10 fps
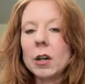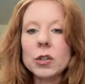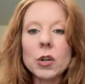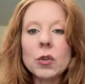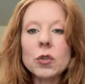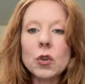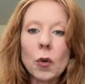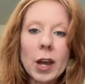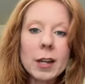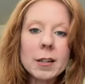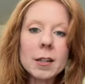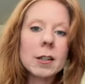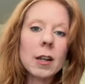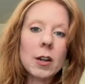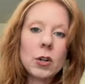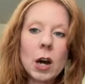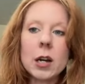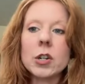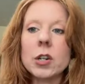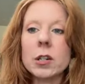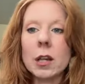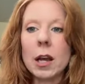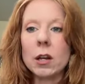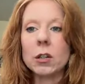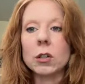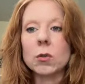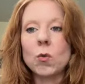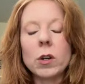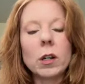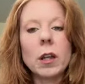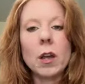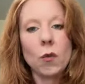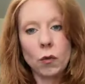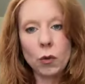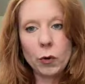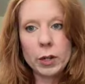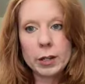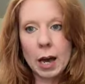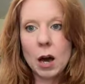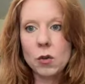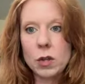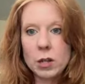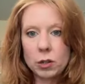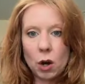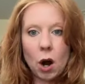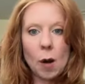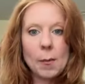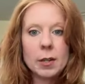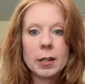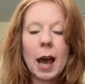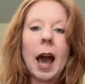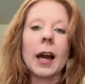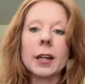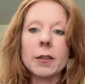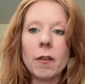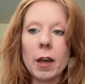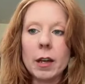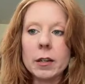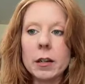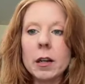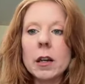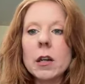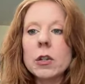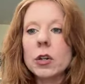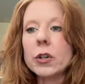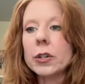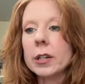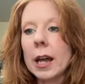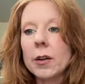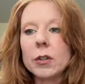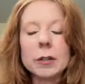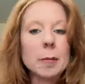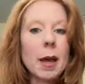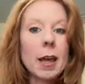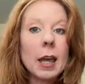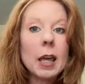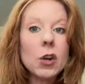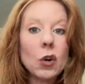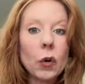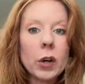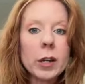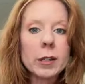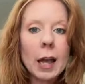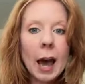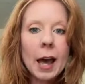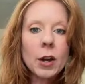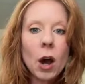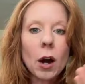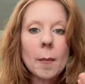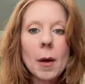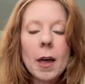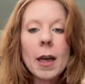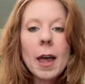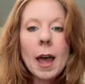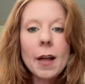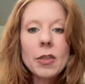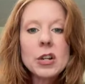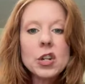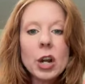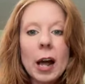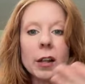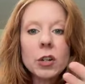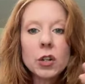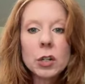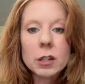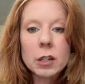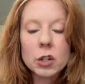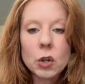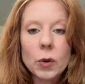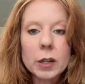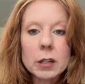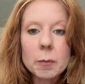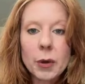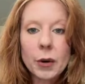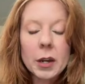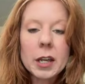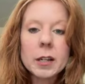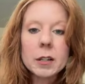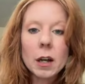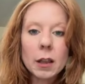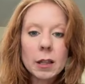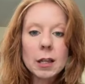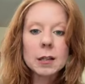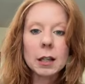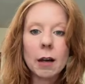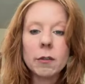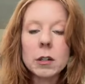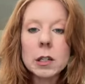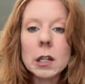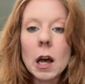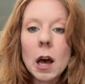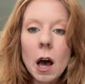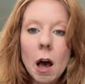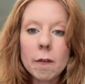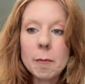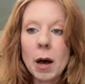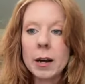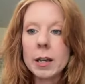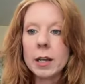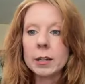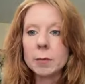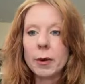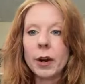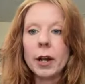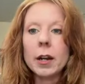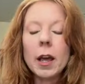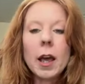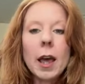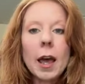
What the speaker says: Also, transits and dasha cycles will influence how these karmas activate. Certain cycles may increase Adharma and the challenges that you experience on these levels of body and spirit,